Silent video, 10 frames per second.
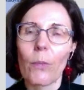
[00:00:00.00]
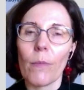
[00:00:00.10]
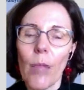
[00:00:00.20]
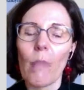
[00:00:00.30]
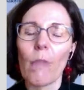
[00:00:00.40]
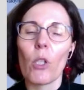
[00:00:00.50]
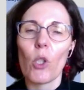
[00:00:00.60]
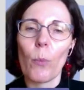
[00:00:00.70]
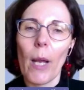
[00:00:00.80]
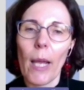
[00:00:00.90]
the
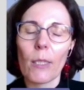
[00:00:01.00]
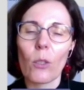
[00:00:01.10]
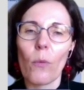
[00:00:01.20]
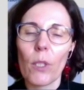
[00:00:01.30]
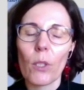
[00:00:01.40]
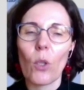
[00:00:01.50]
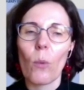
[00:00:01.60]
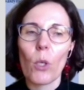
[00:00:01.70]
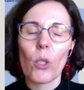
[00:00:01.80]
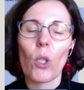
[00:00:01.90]
average price of these
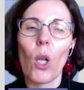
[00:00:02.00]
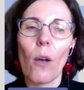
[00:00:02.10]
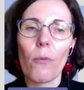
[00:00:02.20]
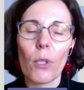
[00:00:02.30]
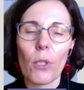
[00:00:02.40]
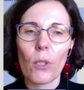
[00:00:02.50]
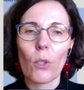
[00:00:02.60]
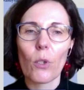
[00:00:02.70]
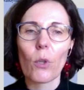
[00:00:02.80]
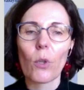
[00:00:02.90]
commercial
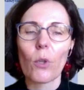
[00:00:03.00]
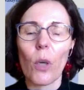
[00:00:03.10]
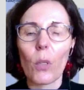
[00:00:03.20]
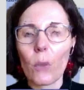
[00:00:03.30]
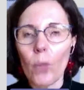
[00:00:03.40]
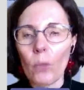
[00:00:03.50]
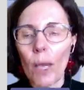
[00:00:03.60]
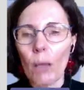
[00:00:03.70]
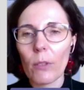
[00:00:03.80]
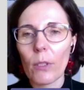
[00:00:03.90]
offices should not be
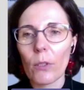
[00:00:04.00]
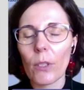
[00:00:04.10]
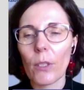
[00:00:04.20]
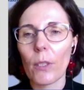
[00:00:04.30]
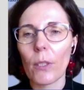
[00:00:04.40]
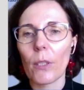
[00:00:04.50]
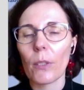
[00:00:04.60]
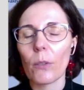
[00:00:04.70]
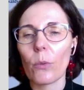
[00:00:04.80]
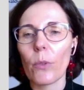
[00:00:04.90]
rounded
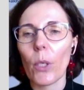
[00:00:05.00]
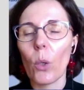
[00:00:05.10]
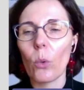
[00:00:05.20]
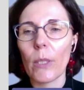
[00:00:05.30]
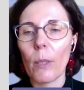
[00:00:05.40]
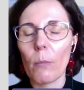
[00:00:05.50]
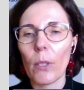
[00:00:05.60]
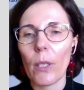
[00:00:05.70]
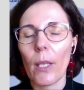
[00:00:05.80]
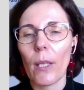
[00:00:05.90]
to the whole
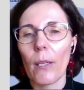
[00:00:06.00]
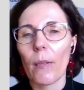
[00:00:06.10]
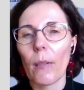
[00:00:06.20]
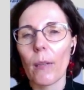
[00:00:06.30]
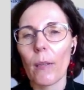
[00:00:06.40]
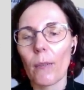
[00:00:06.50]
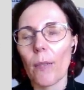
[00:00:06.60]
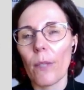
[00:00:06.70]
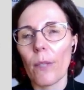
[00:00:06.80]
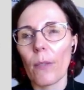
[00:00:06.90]
number.
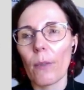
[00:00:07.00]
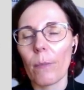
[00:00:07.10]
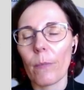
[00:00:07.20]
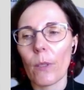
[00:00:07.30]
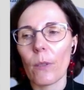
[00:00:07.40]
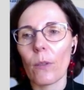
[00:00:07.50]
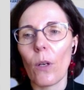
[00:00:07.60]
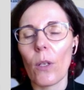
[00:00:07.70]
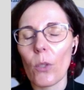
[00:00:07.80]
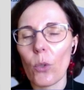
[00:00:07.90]
The
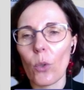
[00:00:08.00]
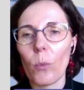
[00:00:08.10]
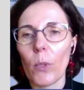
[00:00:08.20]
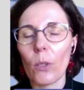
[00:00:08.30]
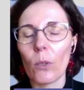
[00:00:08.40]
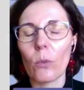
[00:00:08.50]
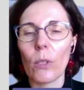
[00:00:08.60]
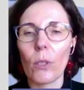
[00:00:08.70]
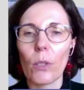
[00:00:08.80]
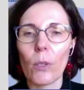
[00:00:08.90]
cost should be
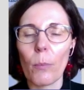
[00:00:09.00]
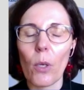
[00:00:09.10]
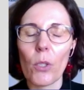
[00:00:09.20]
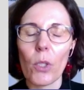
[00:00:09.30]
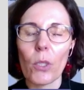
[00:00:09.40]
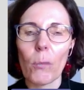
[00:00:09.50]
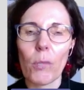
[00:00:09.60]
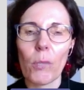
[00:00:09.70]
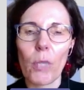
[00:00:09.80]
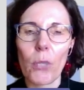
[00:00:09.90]
included in the project
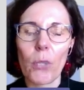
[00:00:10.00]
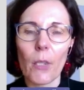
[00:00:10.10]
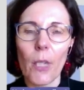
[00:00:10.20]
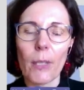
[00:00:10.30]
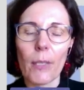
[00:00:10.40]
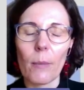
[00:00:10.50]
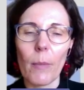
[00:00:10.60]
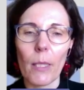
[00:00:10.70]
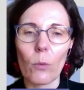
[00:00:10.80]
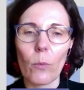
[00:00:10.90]
application
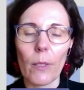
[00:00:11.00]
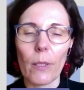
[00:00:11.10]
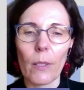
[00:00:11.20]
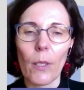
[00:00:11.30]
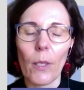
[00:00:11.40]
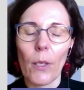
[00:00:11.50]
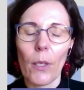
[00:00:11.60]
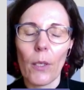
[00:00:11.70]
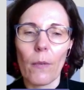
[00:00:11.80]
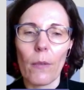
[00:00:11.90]
estimate with the
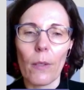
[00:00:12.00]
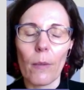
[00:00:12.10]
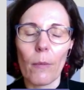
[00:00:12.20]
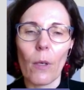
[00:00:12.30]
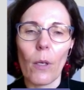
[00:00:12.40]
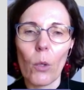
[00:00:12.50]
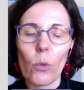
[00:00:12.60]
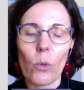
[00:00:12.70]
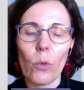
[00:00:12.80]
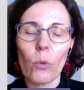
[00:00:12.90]

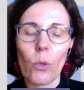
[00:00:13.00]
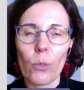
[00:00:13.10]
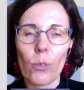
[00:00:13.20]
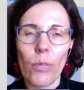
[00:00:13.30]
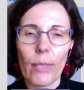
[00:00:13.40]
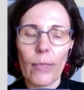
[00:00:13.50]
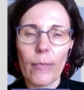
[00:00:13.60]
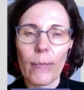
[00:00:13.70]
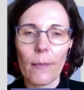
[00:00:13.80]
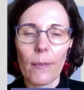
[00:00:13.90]
euros
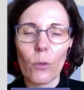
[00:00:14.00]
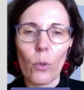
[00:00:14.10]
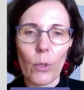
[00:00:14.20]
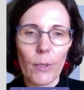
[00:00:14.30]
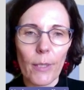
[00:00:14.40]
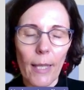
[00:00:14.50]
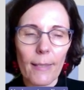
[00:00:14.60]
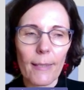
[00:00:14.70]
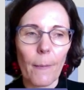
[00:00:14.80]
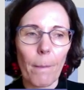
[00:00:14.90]
and euro
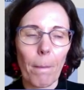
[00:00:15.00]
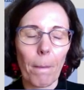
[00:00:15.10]
cents.